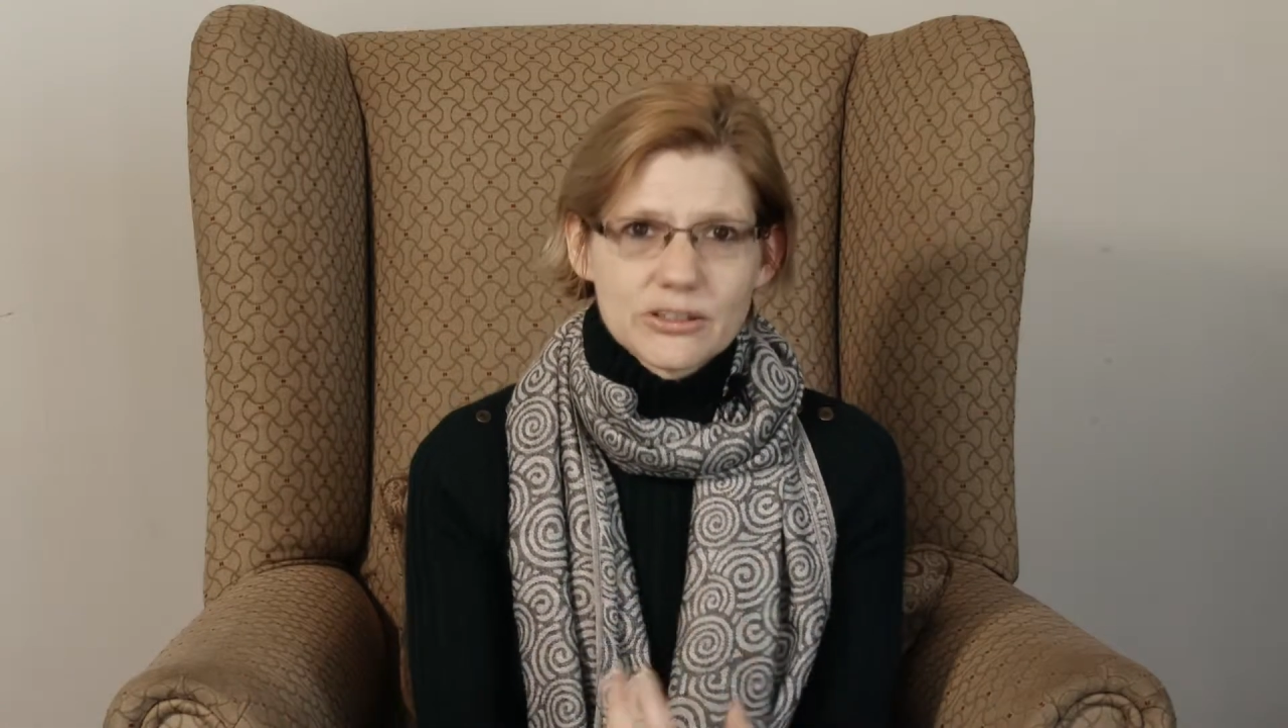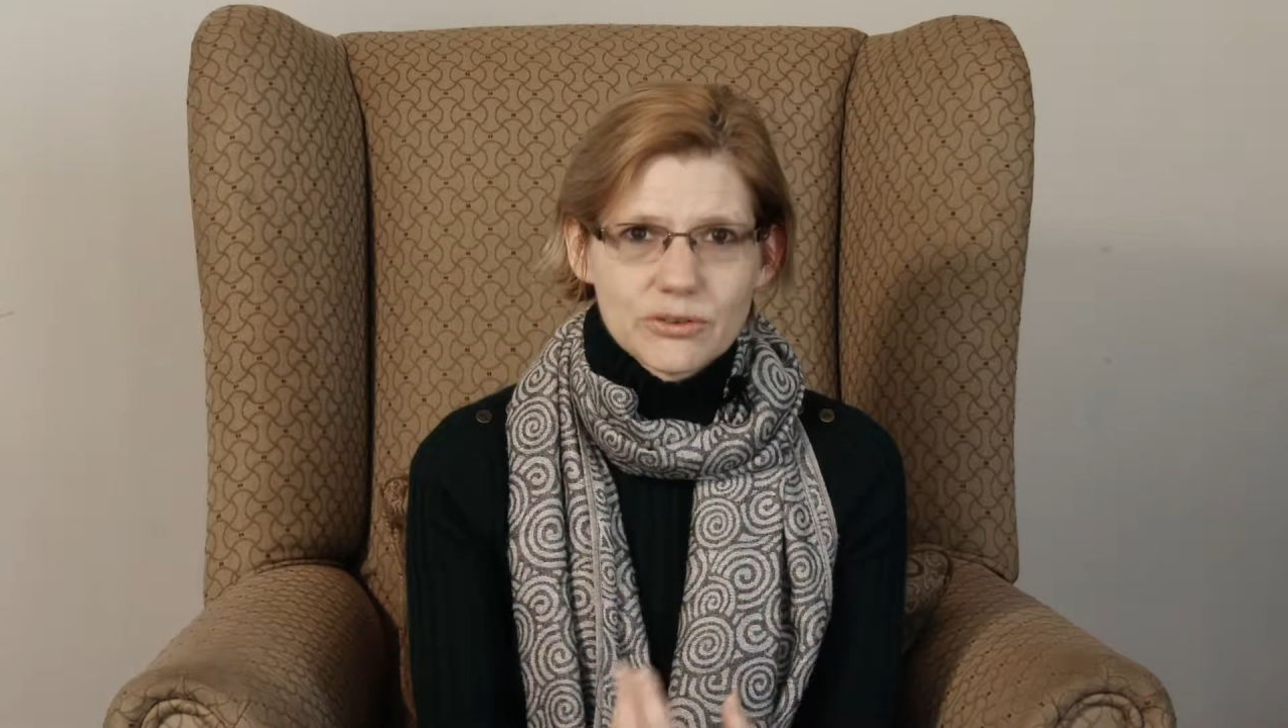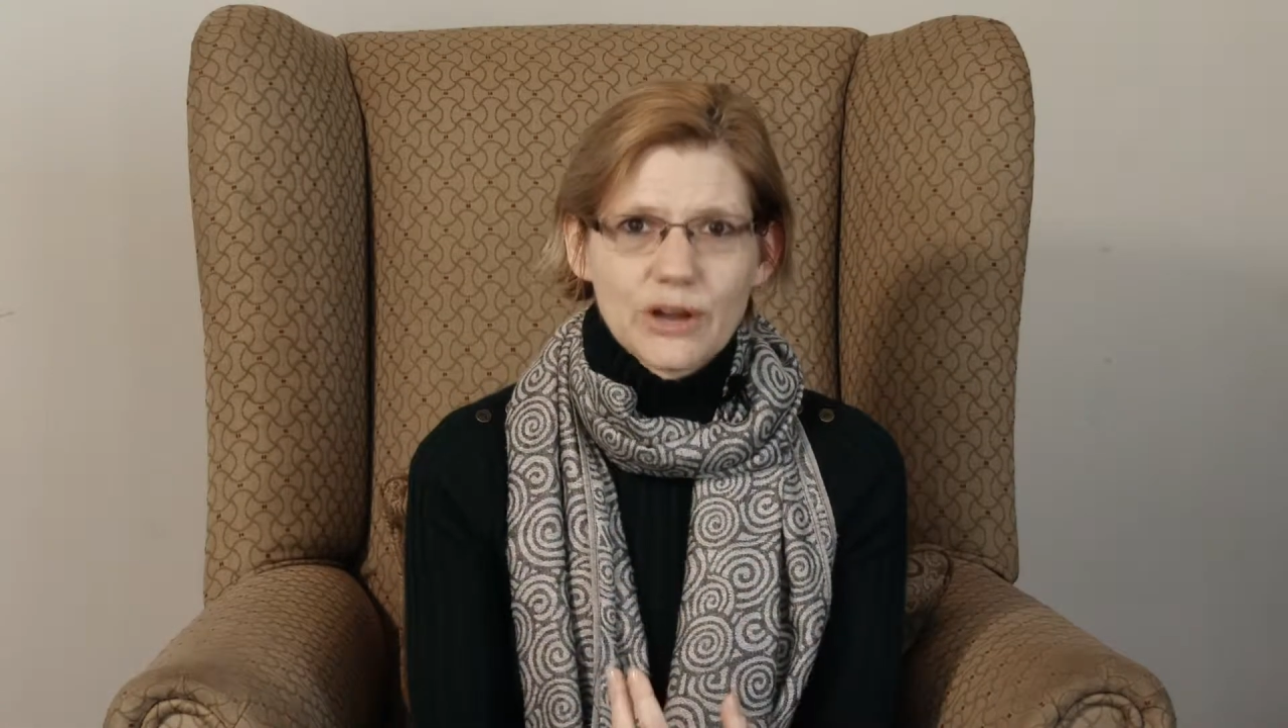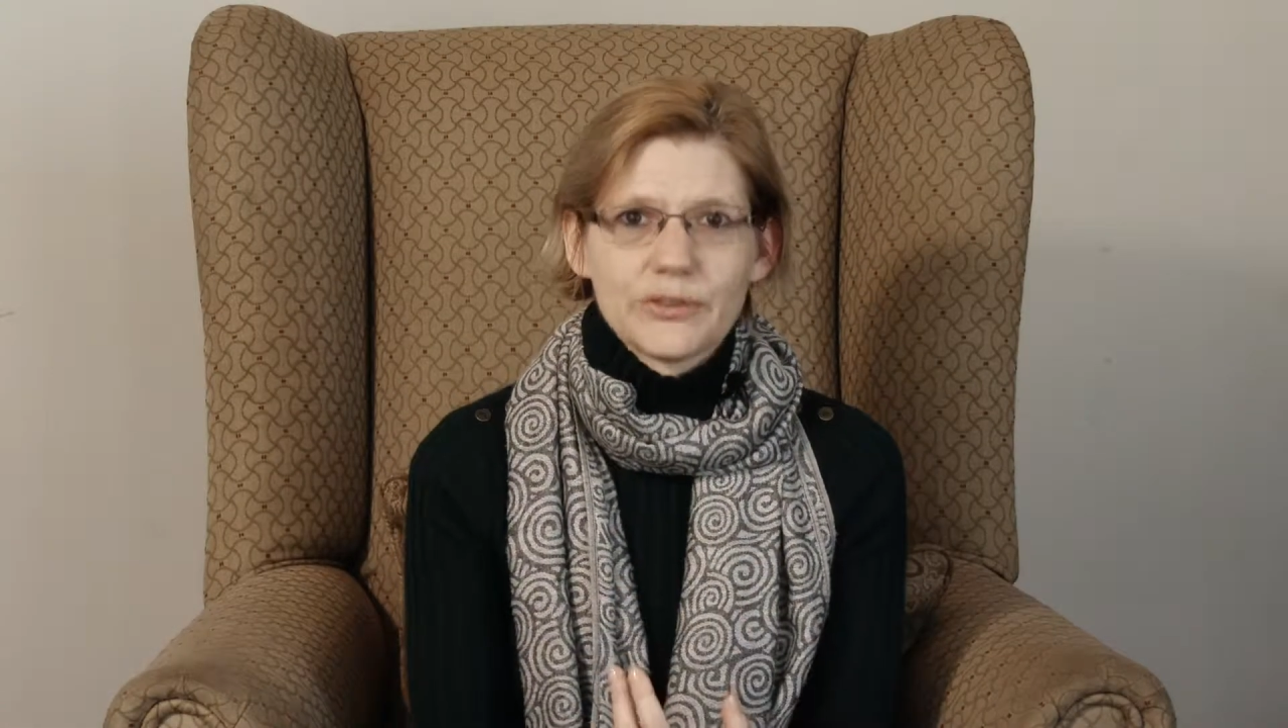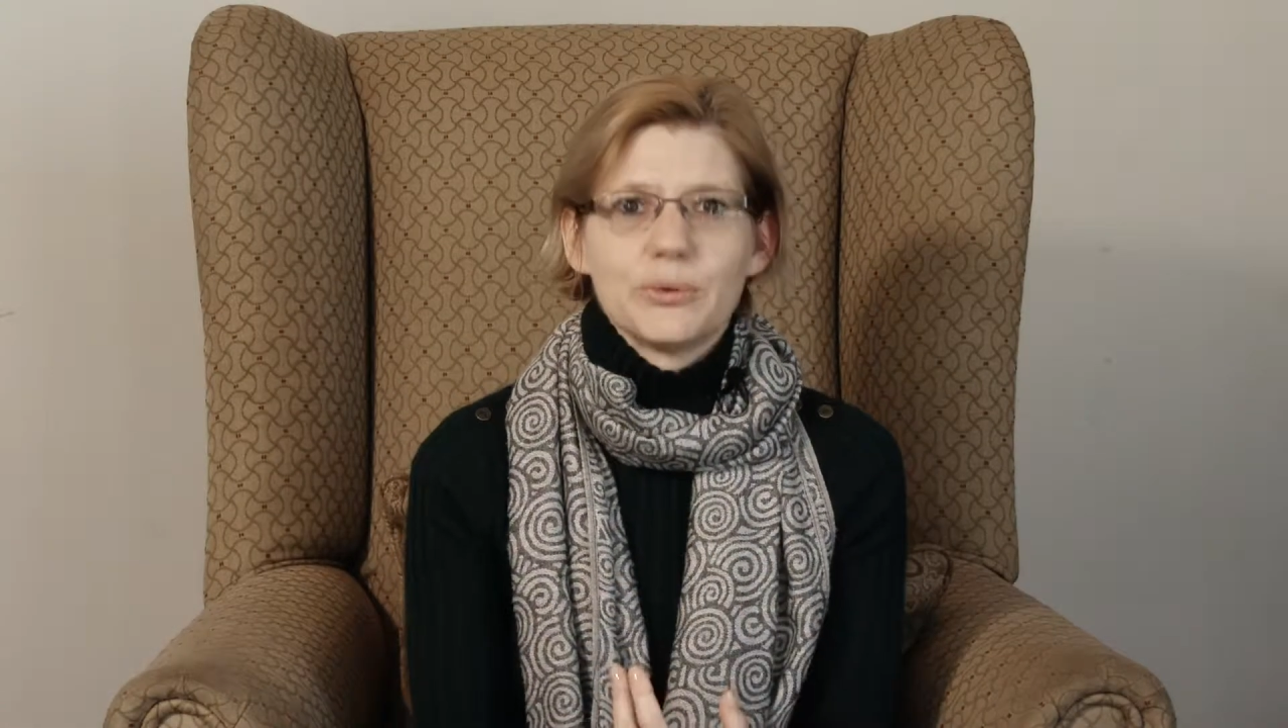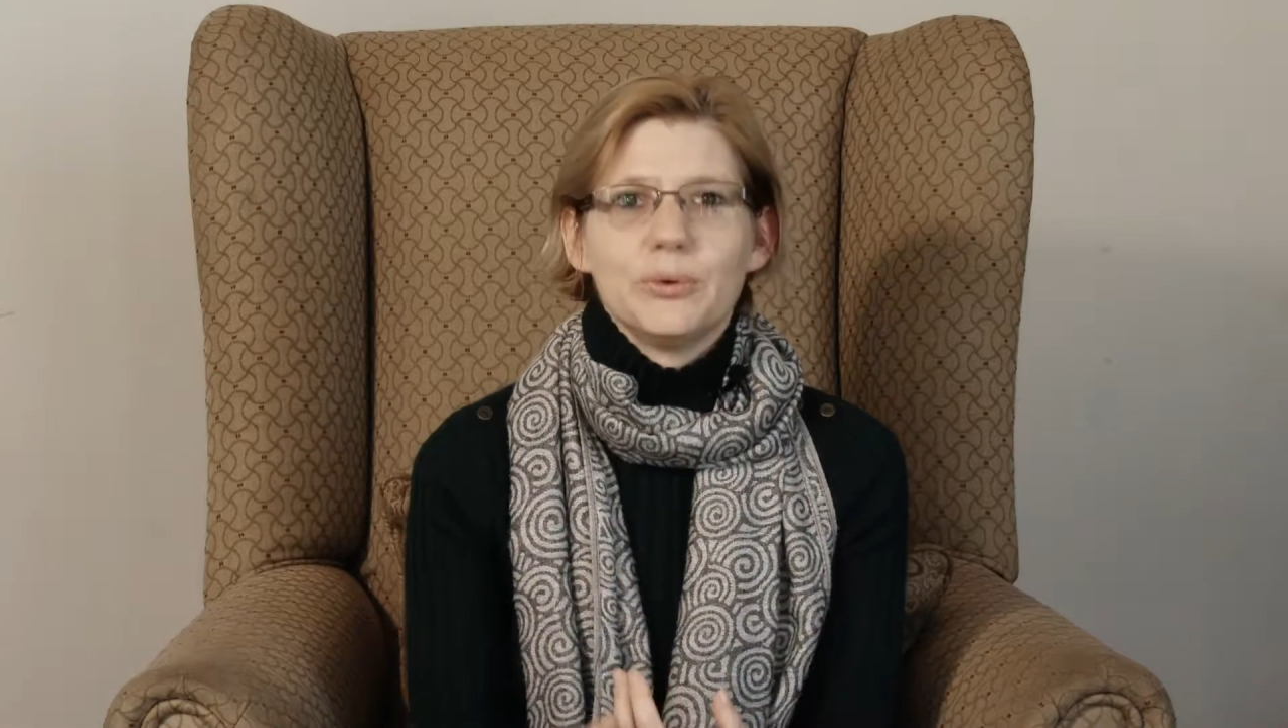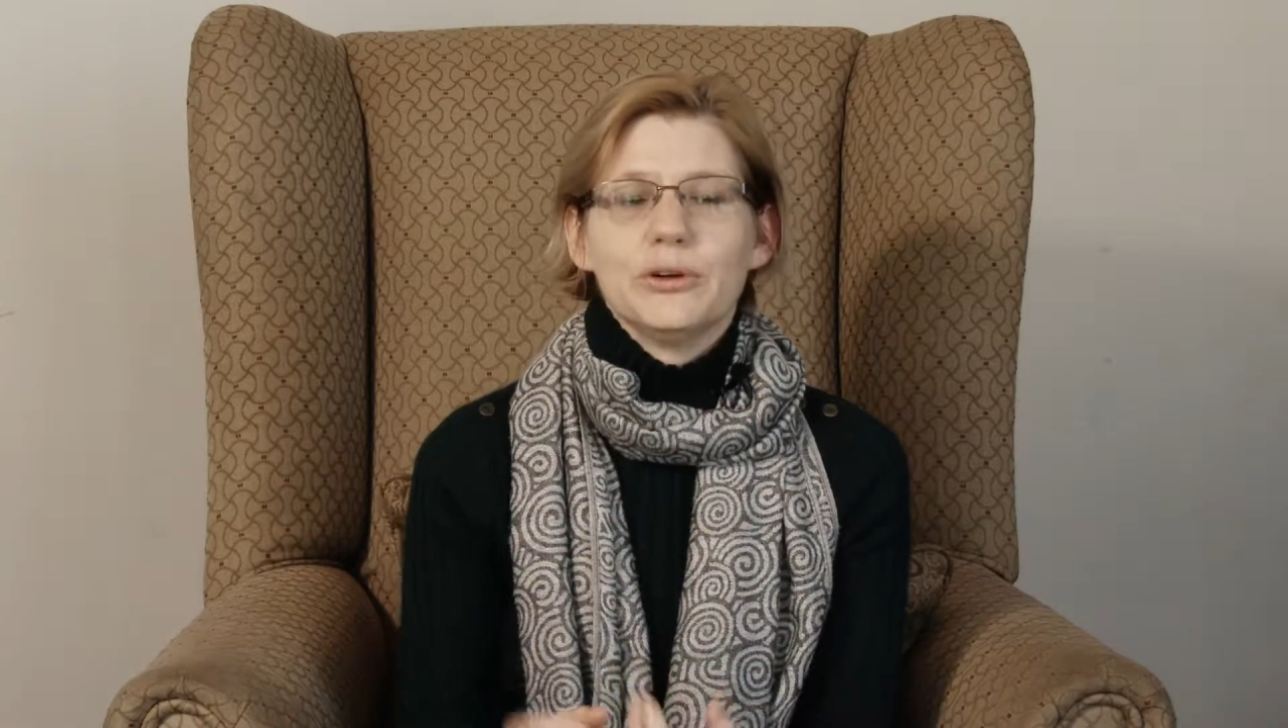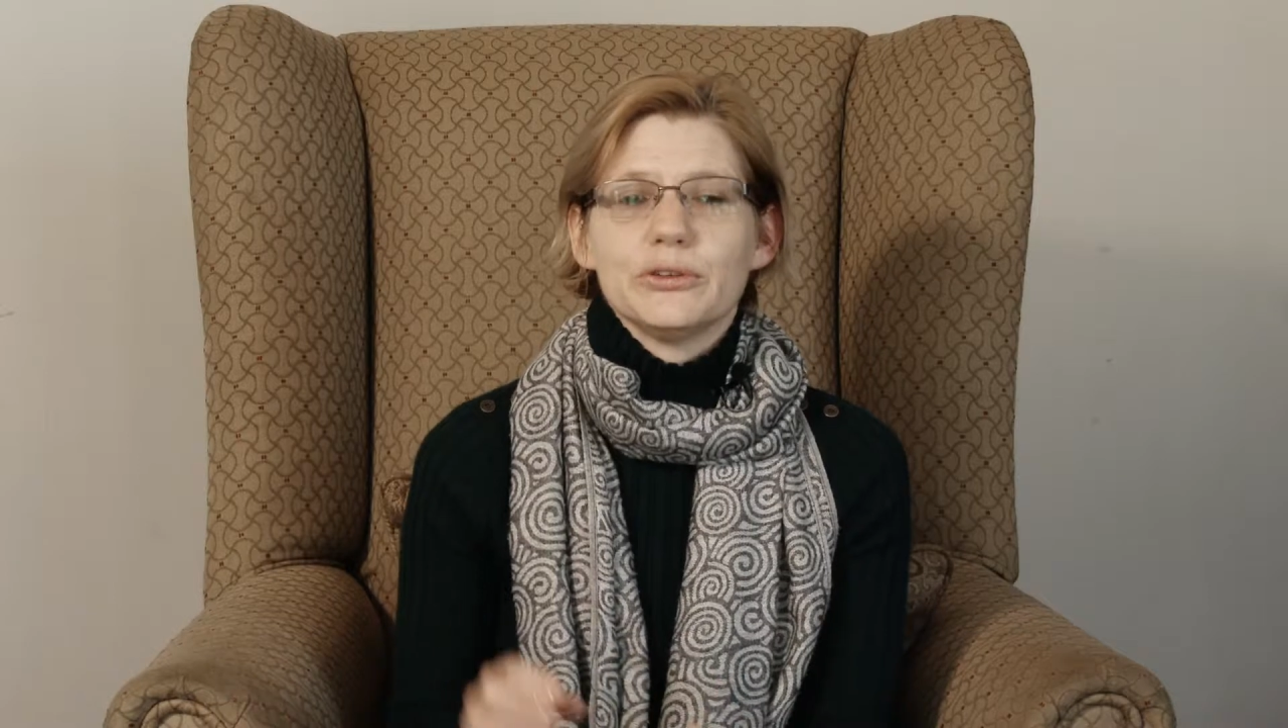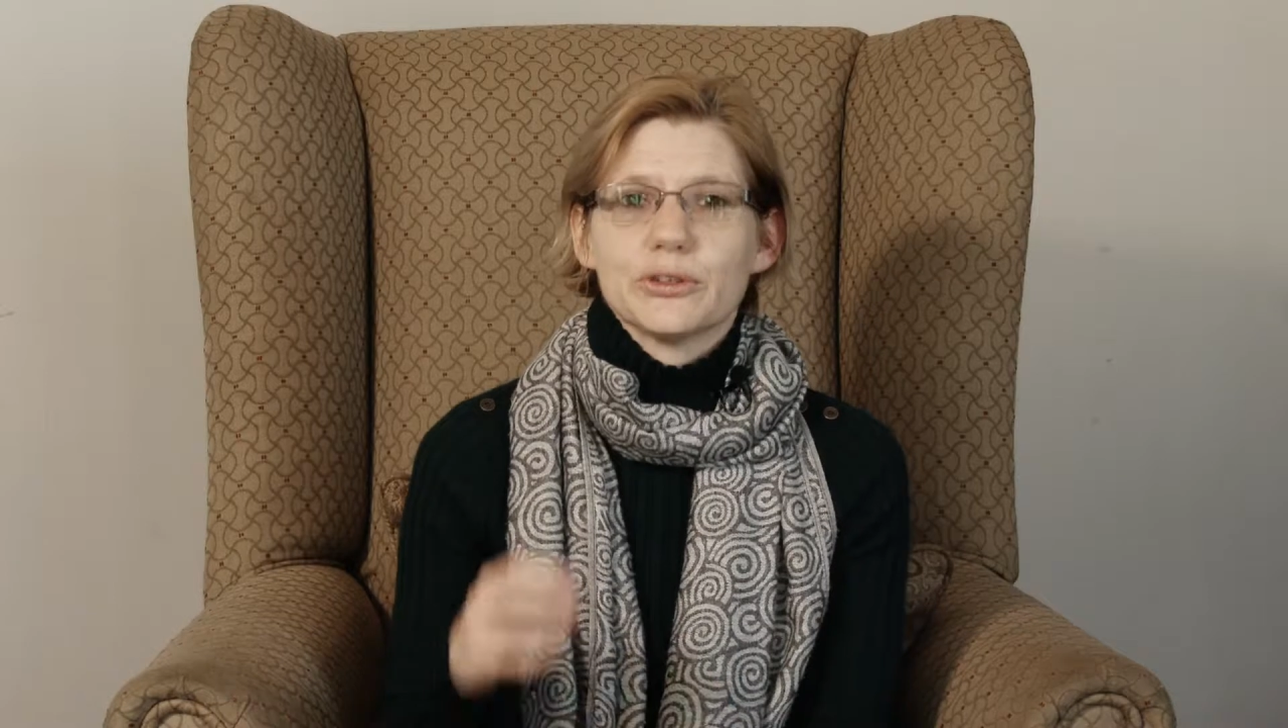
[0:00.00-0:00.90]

around the world